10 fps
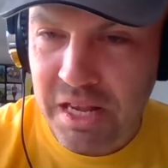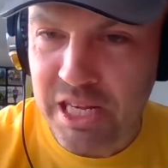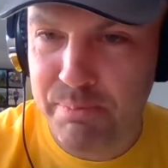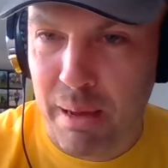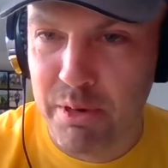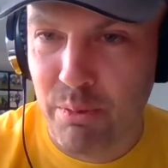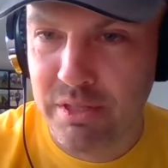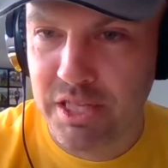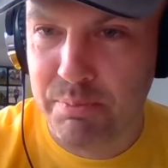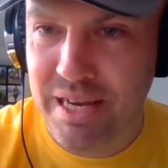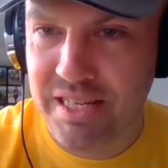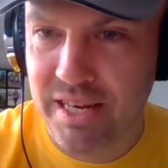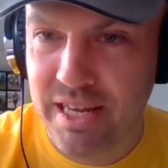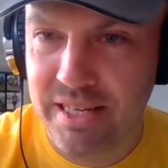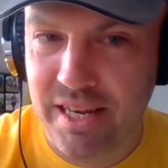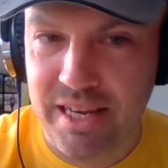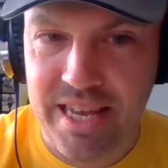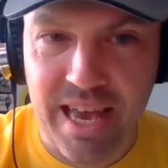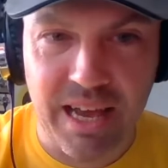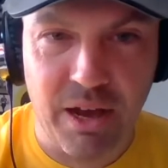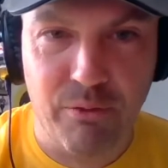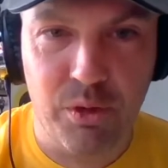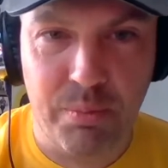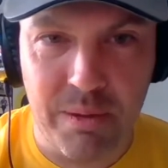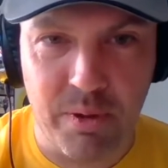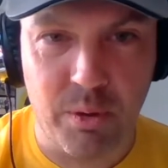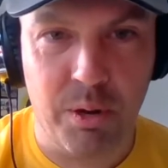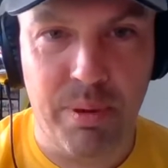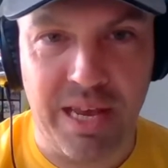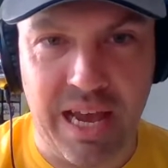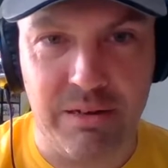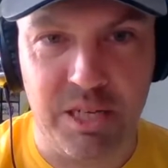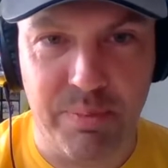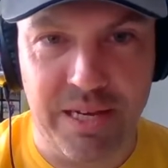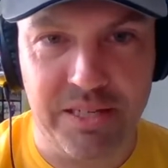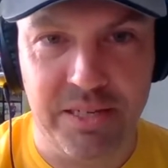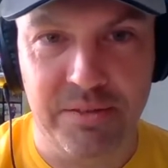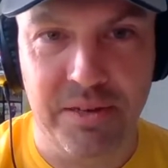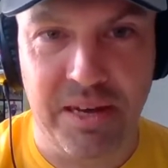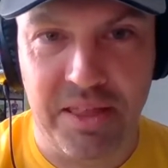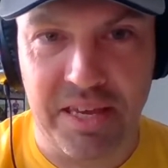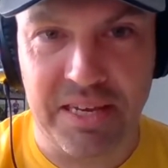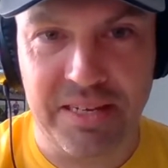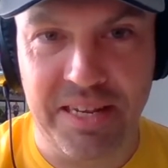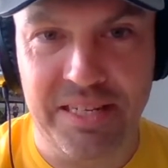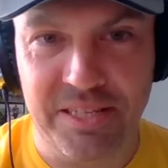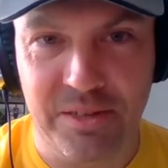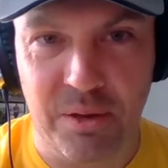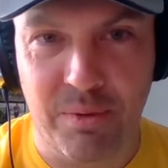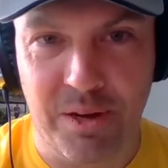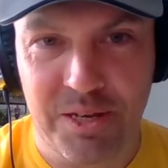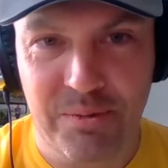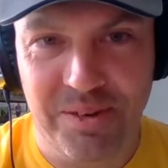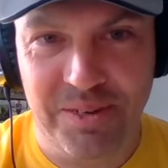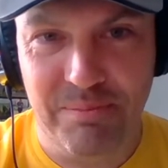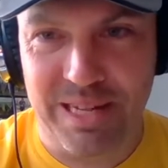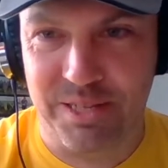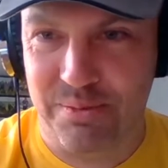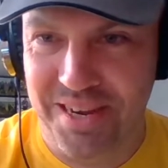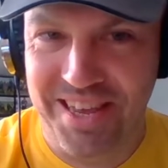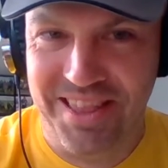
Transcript: Spammer wants to speak to Linda. Yeah, of all the people you want to pick out to speak to, I think Linda's not the one you want to mess with.